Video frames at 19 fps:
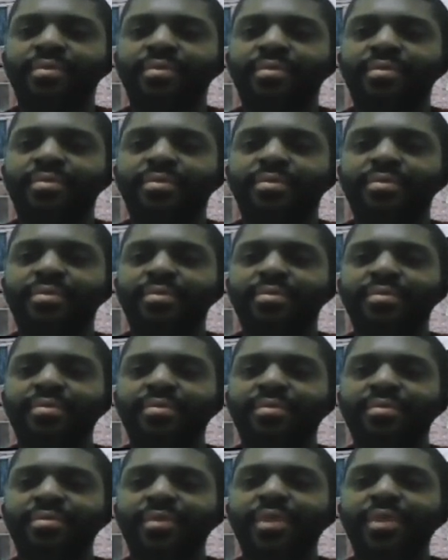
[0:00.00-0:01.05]

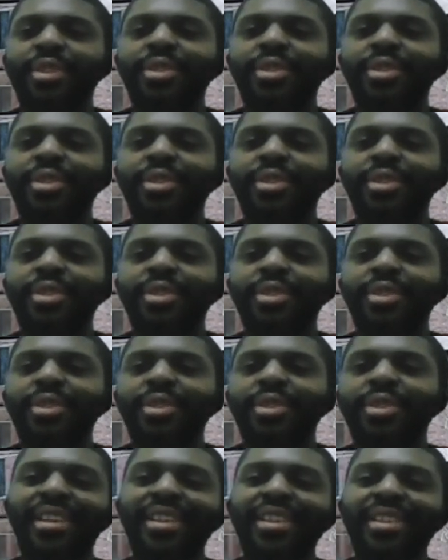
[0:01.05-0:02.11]

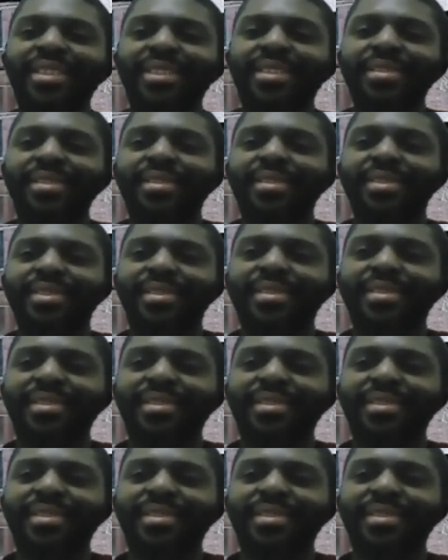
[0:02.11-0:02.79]
The person shown says nothing.